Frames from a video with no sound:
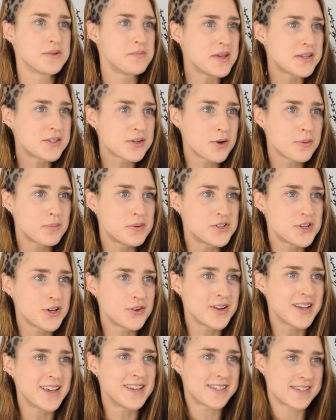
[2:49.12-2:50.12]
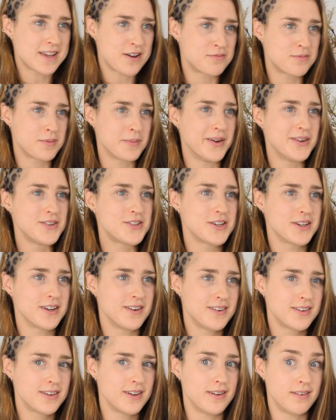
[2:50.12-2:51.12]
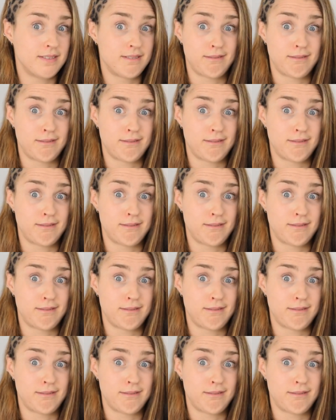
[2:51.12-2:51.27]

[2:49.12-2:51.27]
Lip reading: to miss an opportunity at self-promotion, are ya?